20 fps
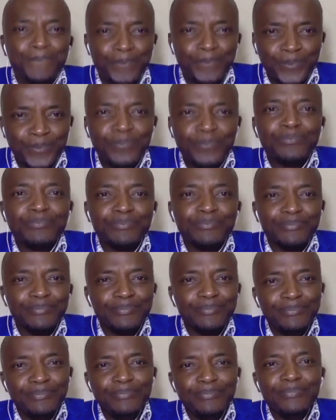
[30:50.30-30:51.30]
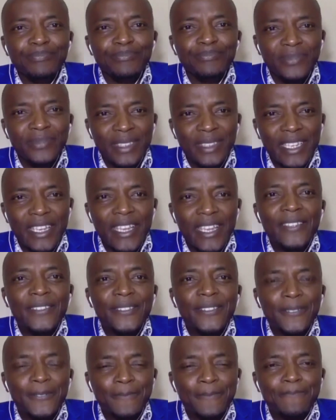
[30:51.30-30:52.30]
Any more
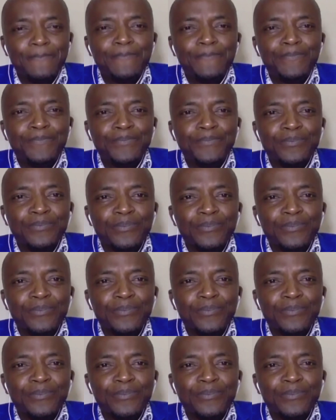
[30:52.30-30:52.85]
tips, Anthony?